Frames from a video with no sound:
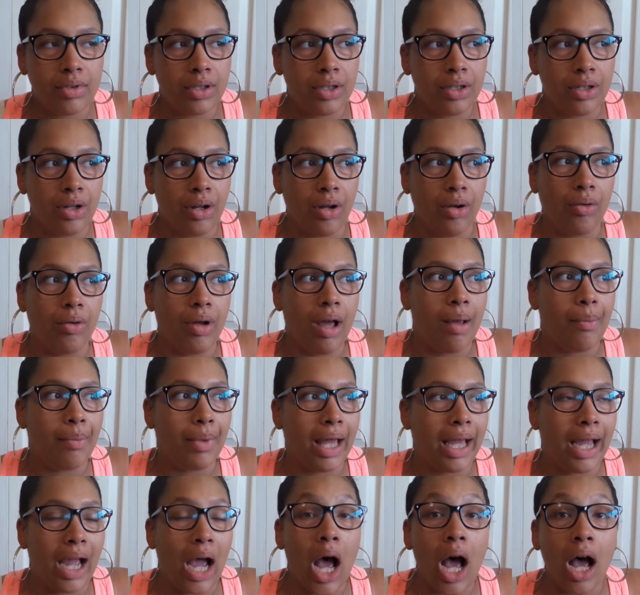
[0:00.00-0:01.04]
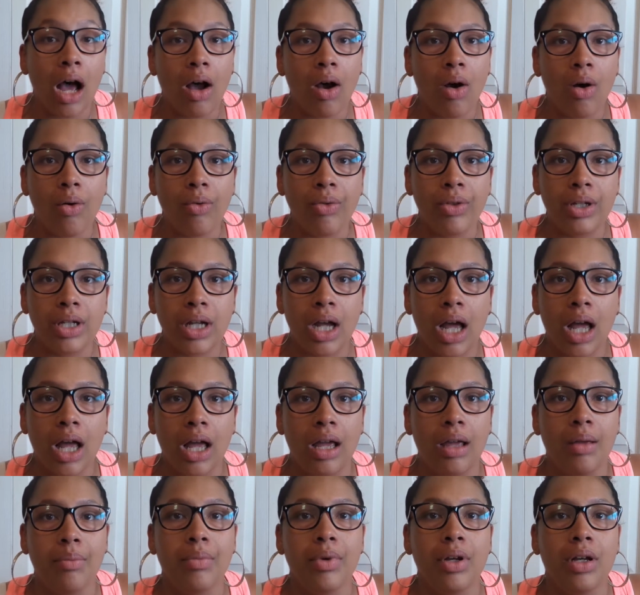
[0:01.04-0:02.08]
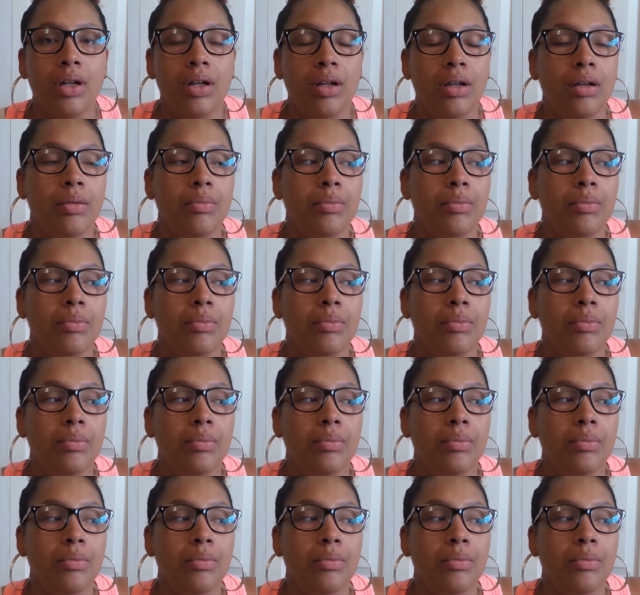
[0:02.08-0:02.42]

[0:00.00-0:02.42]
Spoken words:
You know, I'm like hot all the time.